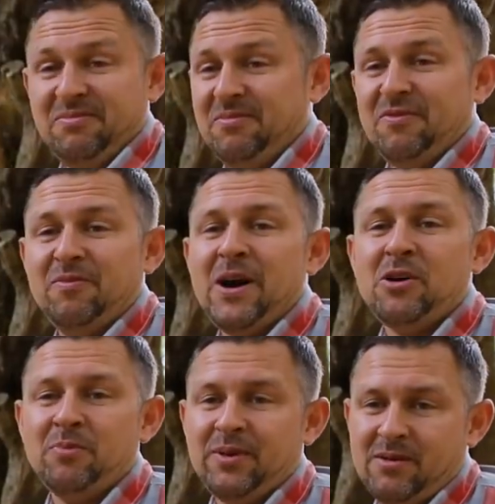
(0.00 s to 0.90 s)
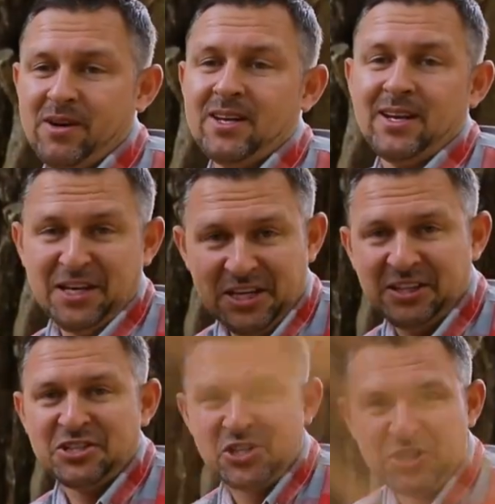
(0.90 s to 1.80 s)
To me, it seems like a
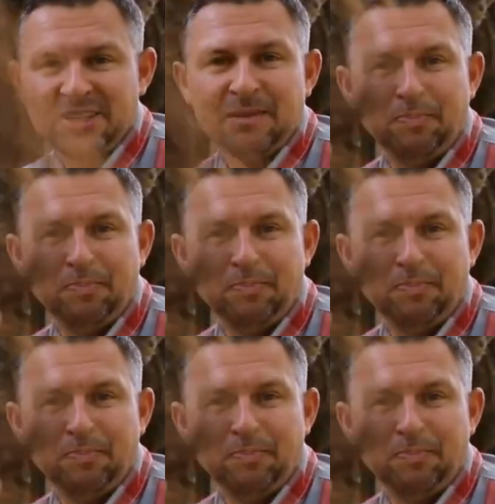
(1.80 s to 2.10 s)
pony.